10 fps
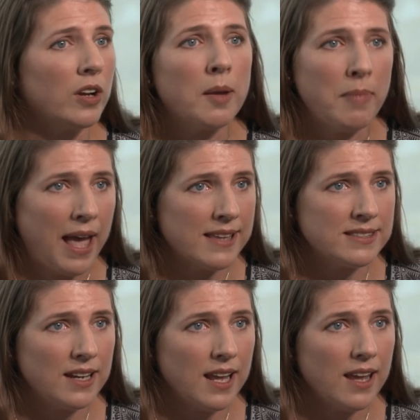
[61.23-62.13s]
their
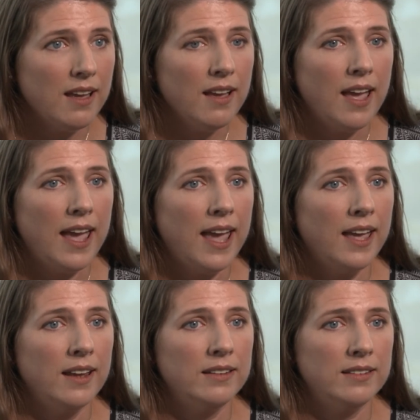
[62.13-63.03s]
capacity,
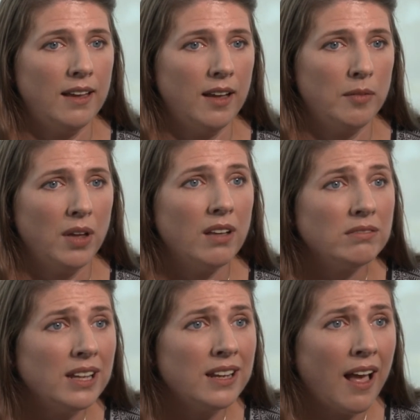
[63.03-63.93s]
and um,
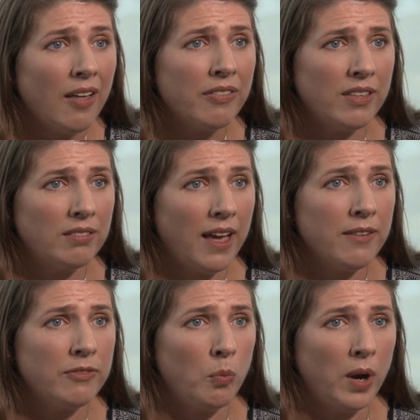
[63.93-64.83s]
lead a healthy
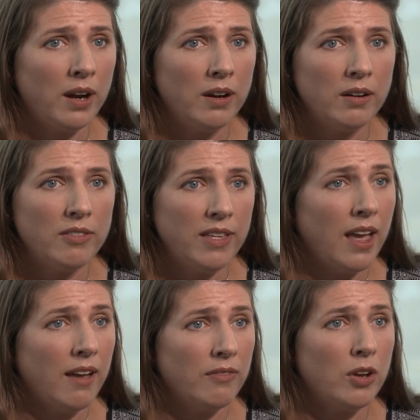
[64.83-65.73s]
life where they
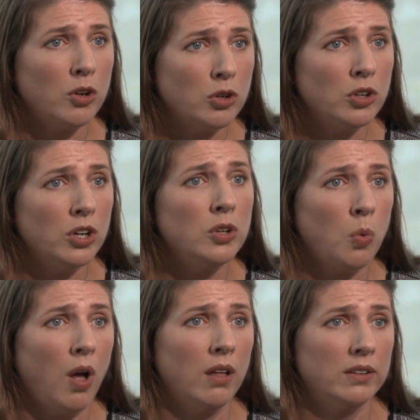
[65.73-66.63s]
have a good
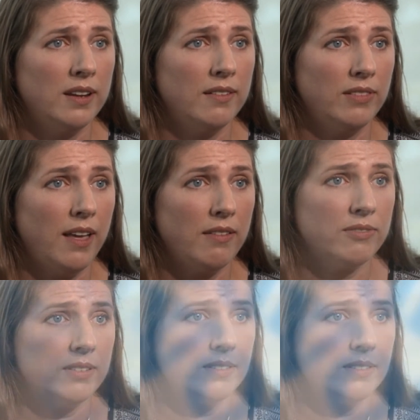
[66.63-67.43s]
quality of life.